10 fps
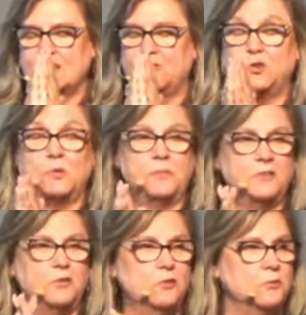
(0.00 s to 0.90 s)
do what we
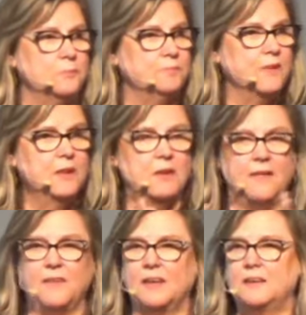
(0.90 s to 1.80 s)
do,
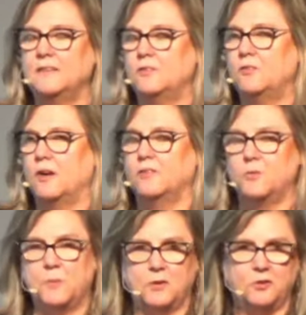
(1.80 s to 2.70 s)
and that is a
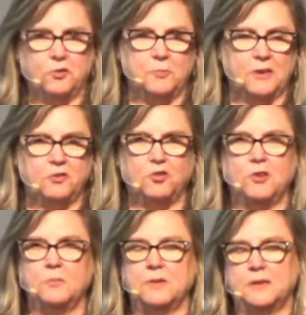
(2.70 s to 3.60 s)
spiritual mind
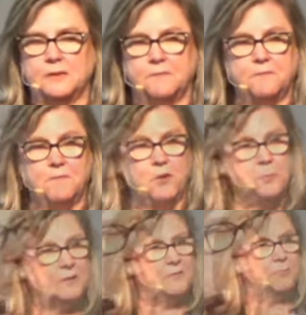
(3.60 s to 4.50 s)
treatment and
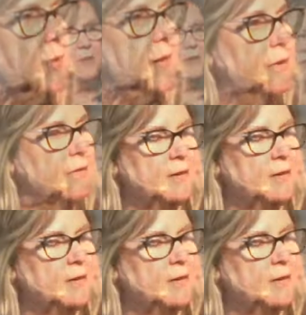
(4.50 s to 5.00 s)
affirmative prayer.